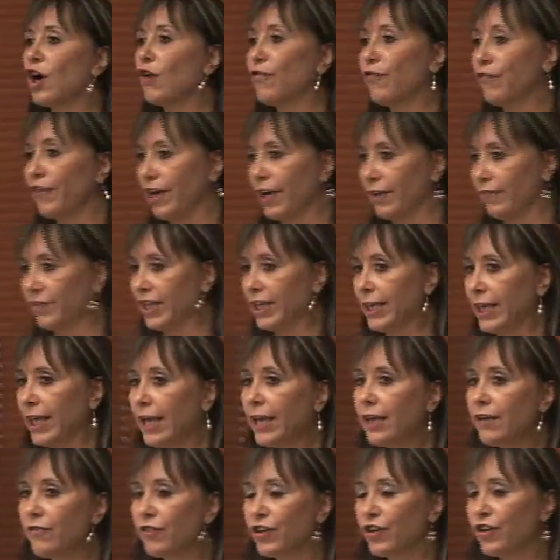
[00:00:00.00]
of a
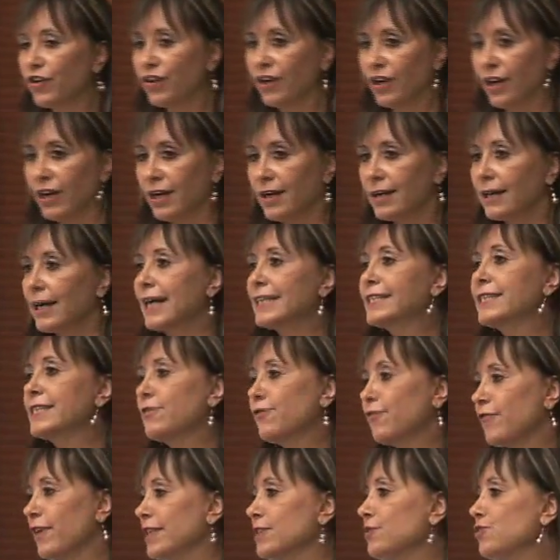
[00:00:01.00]
behavior as a
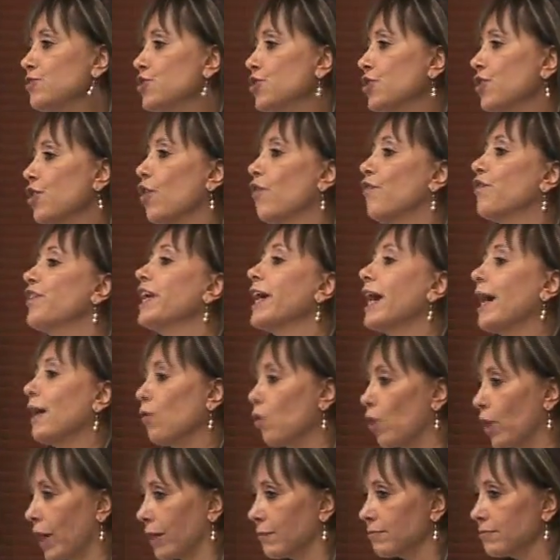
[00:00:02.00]
function of the
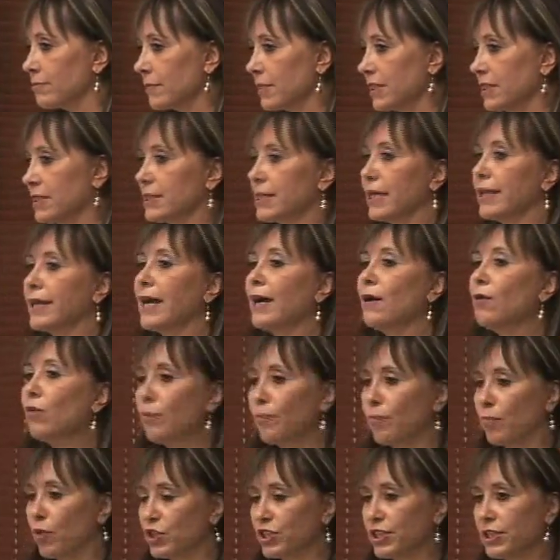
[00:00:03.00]
outcome. It's an
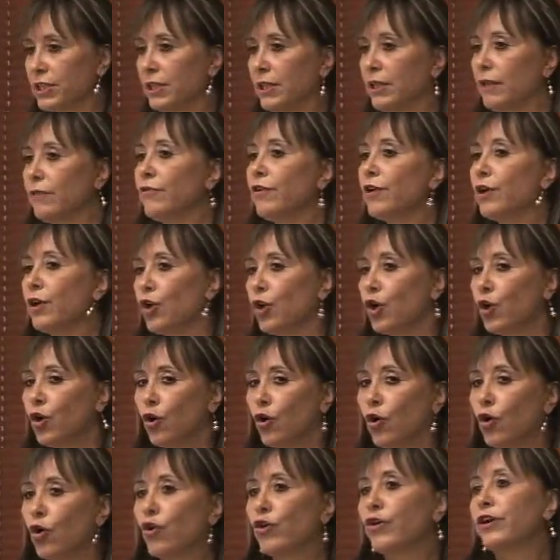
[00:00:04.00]
out positive
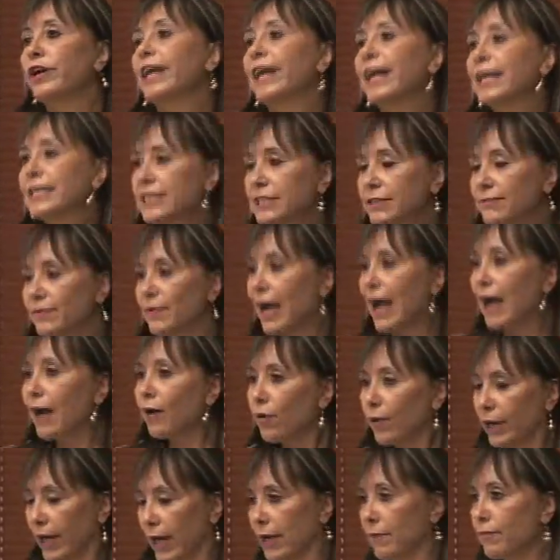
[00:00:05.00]
or negative
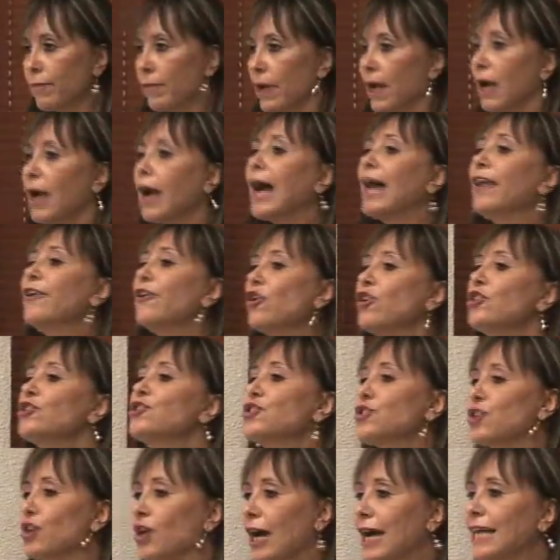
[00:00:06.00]
outcome, and
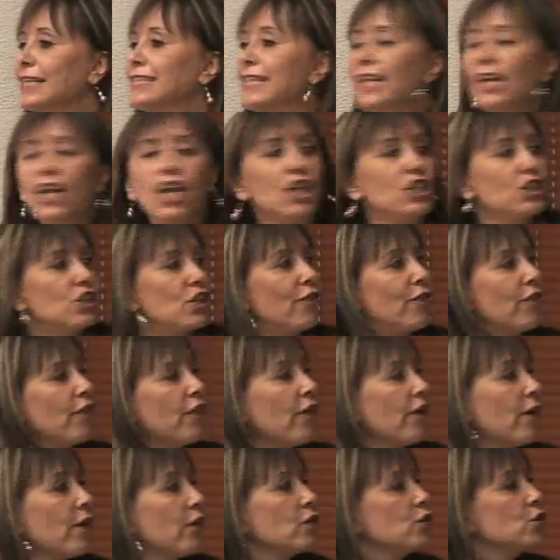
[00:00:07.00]
also has a lot of,
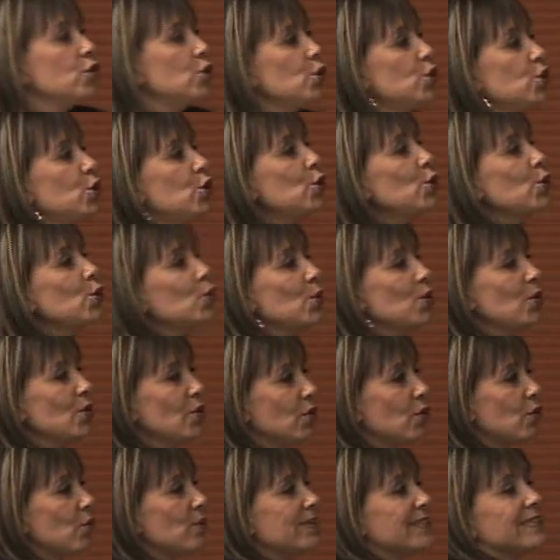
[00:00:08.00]
to do
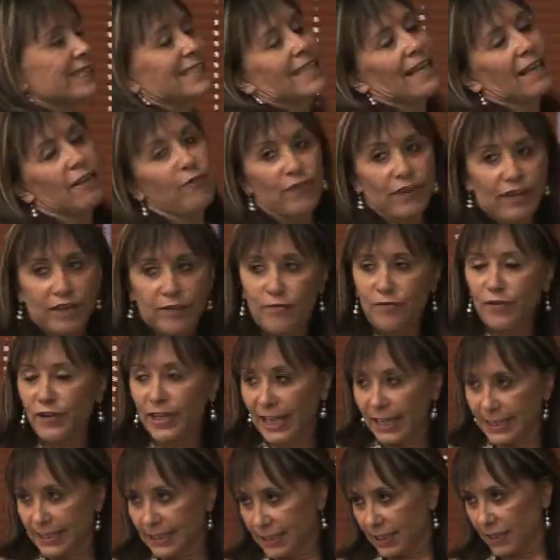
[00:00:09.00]
with
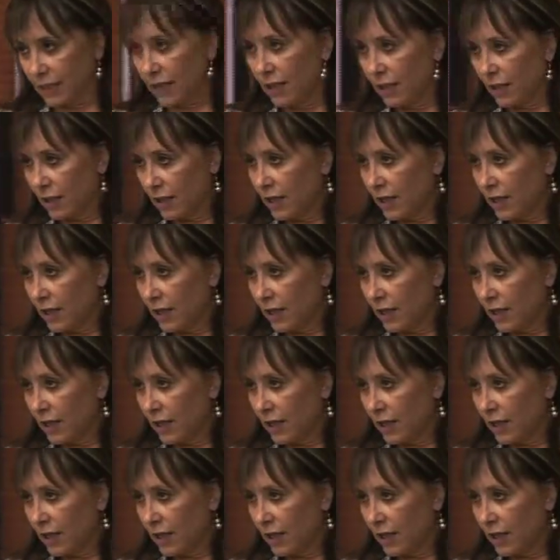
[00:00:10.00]
self-efficacy.